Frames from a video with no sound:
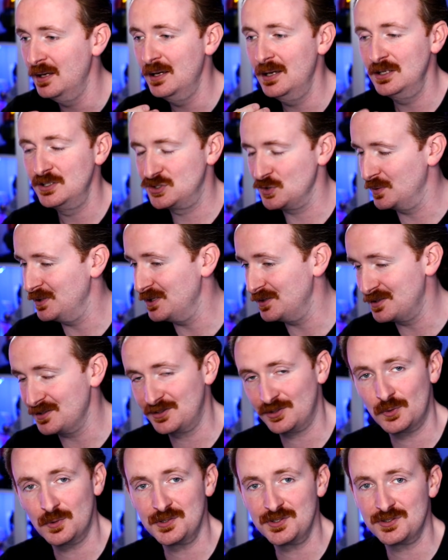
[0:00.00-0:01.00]
join the
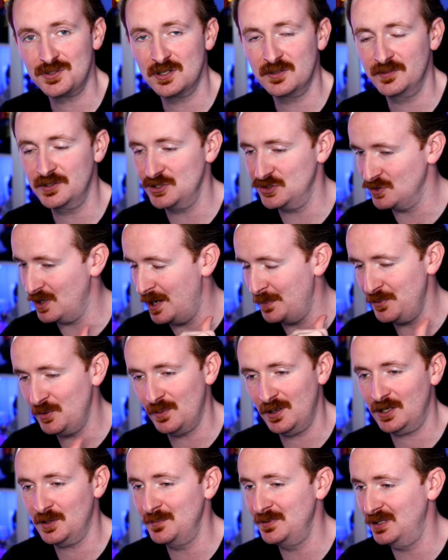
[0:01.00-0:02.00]
Discord server, drop your
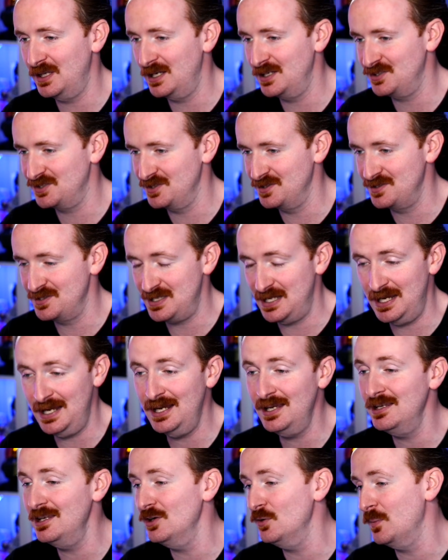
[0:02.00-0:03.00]
recommendations
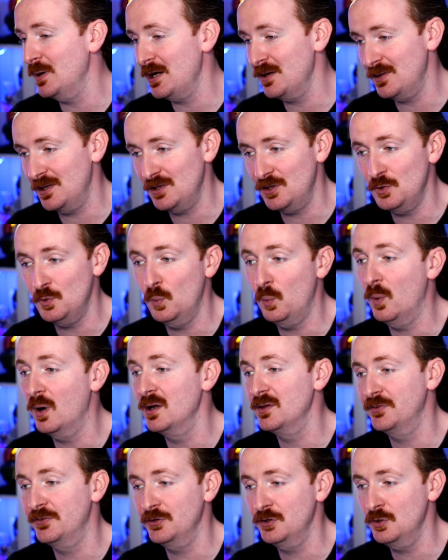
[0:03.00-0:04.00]
anywhere that you
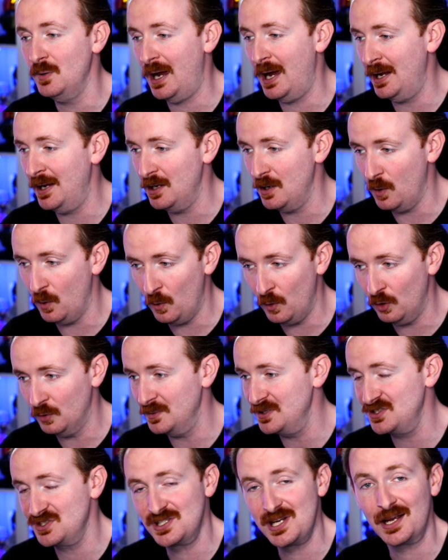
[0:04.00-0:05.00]
want to. I
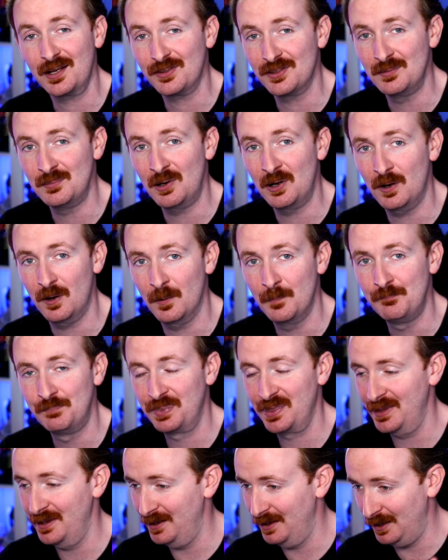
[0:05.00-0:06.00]
always check them all,
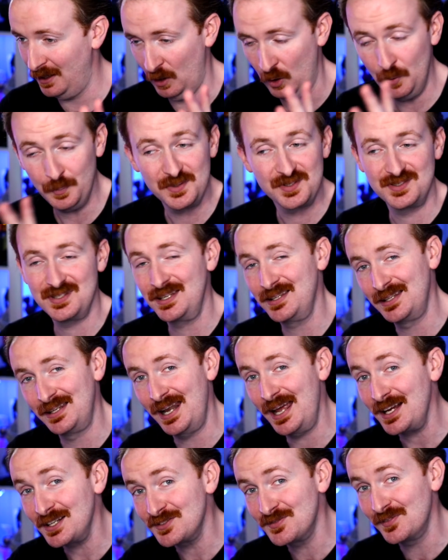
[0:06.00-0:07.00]
and I hope to see you in the
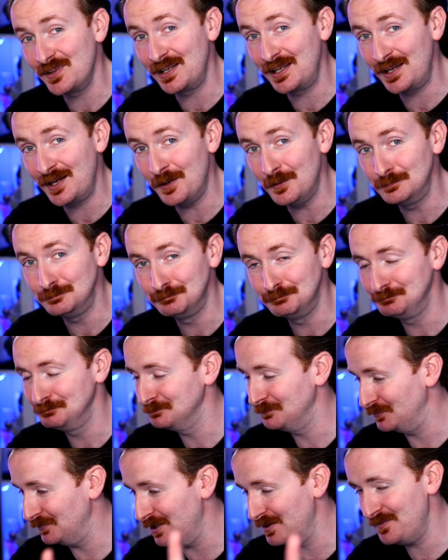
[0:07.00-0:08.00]
next video.
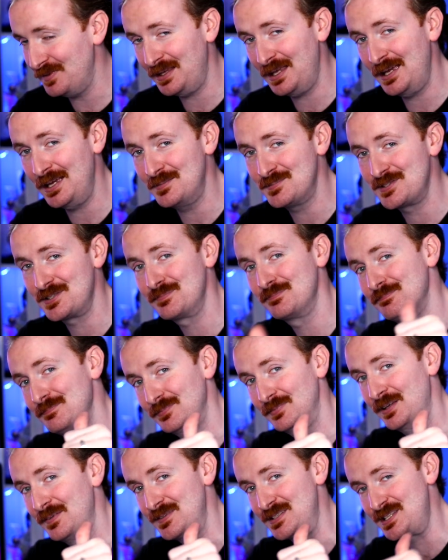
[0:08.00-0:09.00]
Love the games,
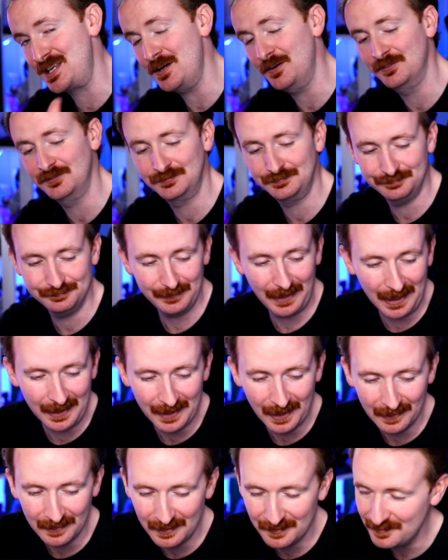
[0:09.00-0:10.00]
love yourself, and
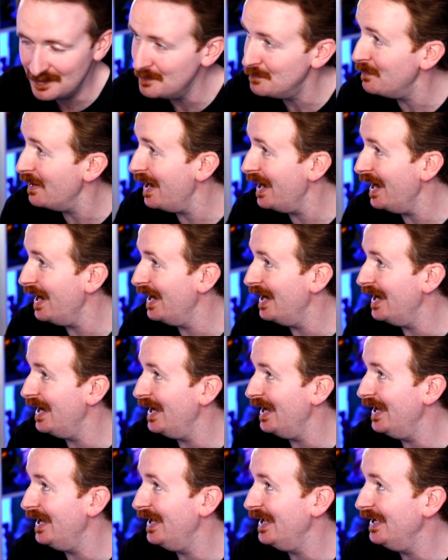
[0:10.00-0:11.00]
I love you.
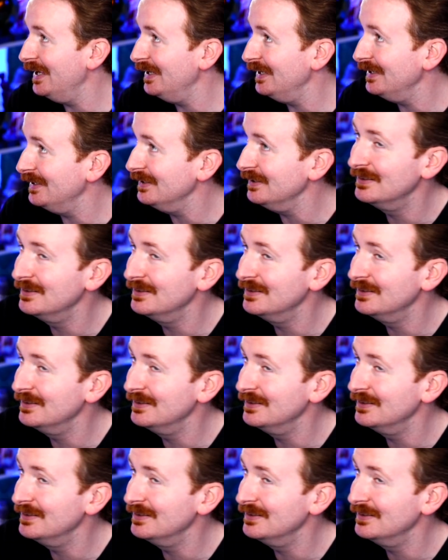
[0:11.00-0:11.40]
Bye!